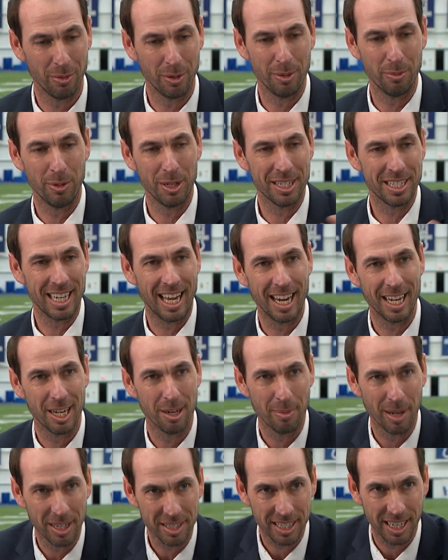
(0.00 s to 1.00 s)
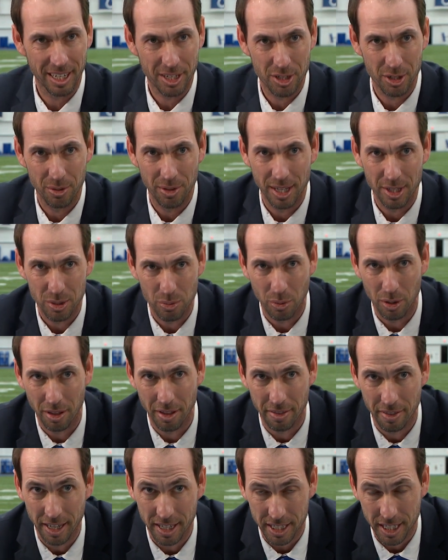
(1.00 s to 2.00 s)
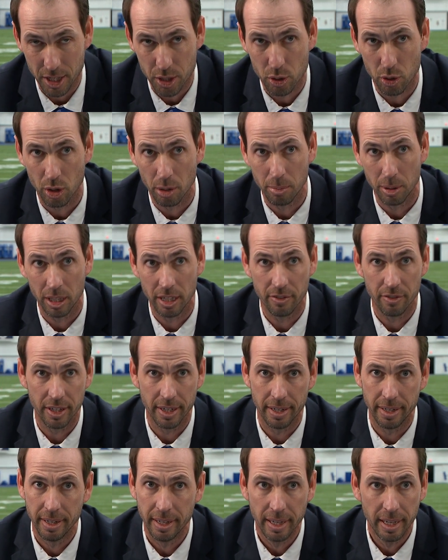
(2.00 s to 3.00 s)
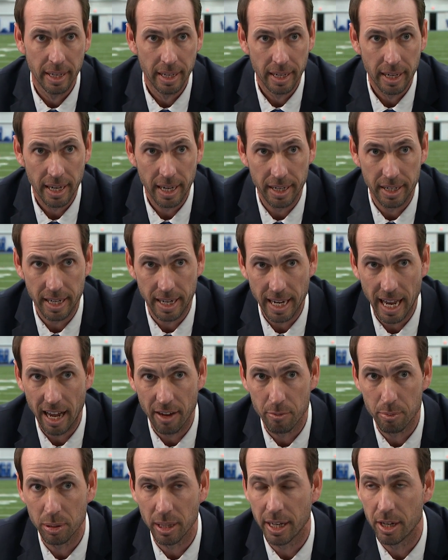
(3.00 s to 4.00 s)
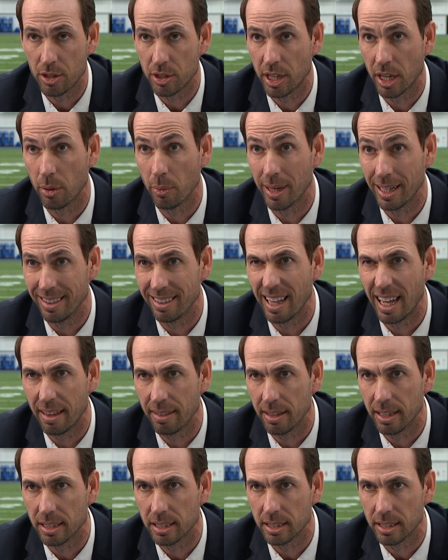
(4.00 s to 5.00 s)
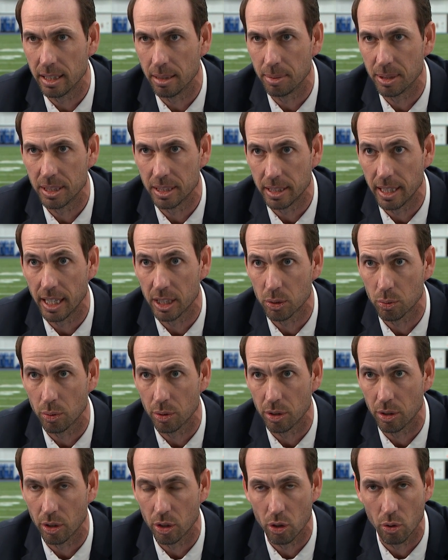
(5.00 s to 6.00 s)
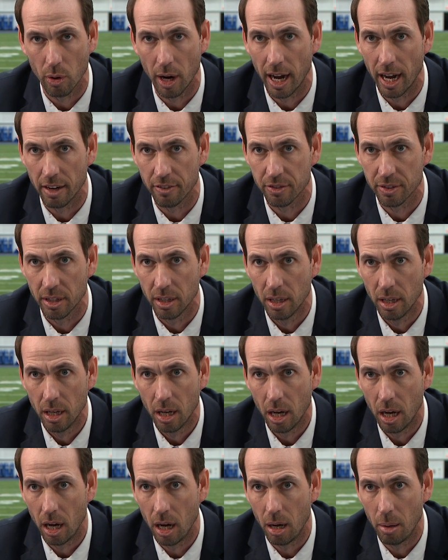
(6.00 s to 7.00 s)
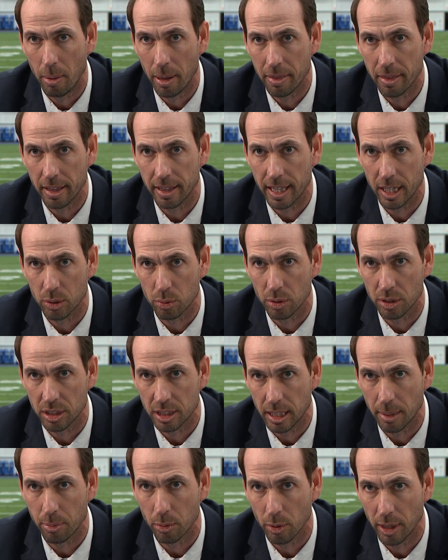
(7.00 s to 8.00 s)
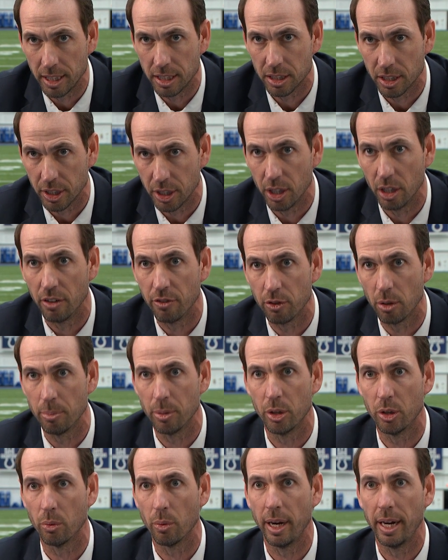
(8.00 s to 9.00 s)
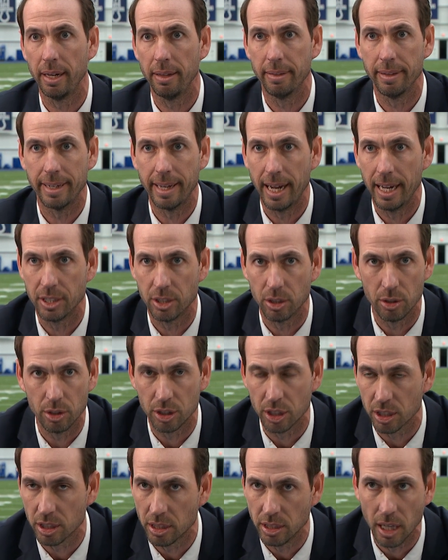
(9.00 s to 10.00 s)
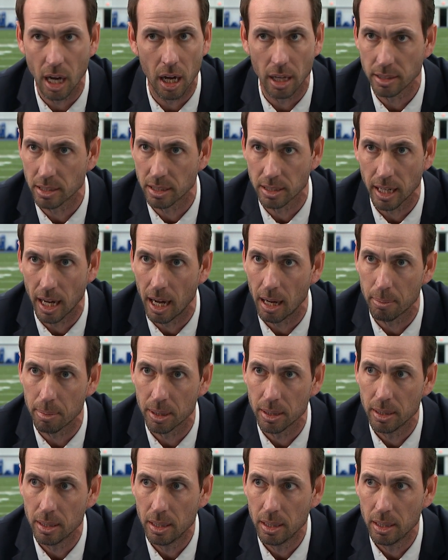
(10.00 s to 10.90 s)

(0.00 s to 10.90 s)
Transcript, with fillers: And when we signed him, I was like, shoot, that's one of the things I truly believe in. And, and they have players that are relentless and obsessed with their craft. Um, I think that's what separates the good from the great, the guys that are just nonstop.